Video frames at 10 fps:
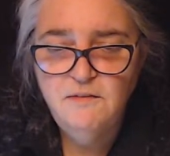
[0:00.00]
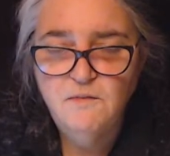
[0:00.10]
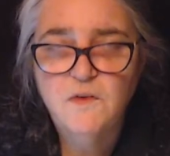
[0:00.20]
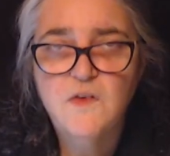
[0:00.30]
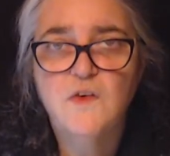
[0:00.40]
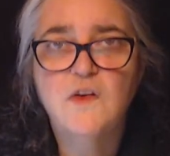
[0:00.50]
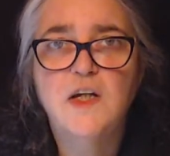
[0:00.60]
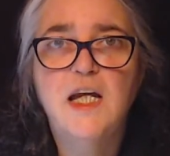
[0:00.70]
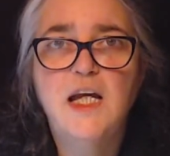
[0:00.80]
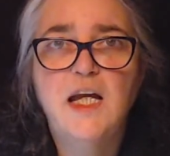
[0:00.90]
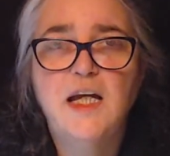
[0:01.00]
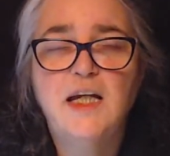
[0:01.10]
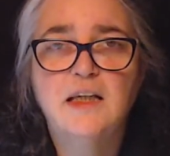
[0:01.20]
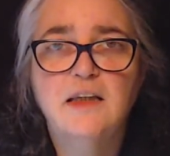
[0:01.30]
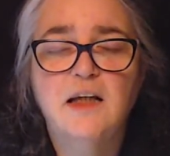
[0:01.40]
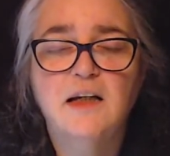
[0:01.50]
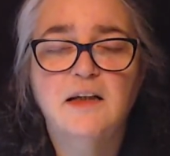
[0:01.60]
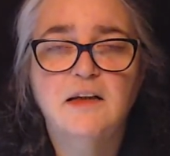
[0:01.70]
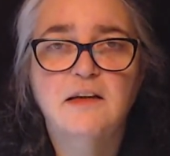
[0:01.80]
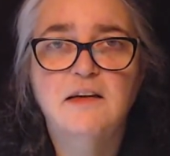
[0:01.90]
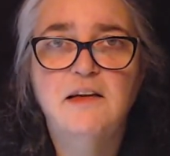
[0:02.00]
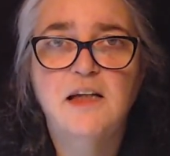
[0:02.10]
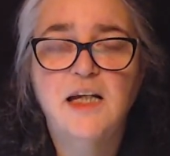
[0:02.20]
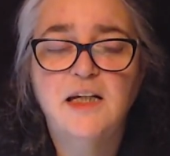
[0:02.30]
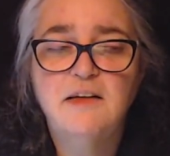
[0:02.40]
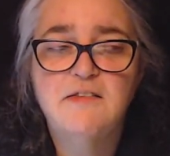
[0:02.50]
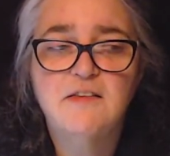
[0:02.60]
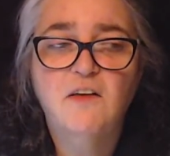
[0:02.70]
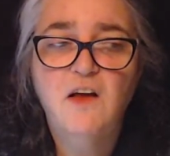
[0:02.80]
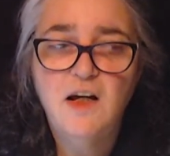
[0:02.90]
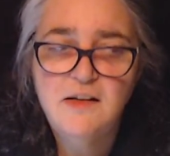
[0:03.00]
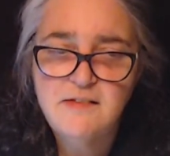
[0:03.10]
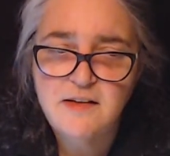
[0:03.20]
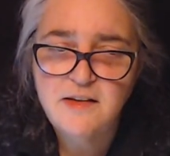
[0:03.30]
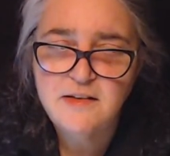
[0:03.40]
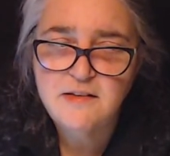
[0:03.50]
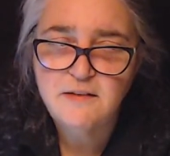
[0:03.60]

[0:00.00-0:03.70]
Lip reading: was looking at Tiana's Closet,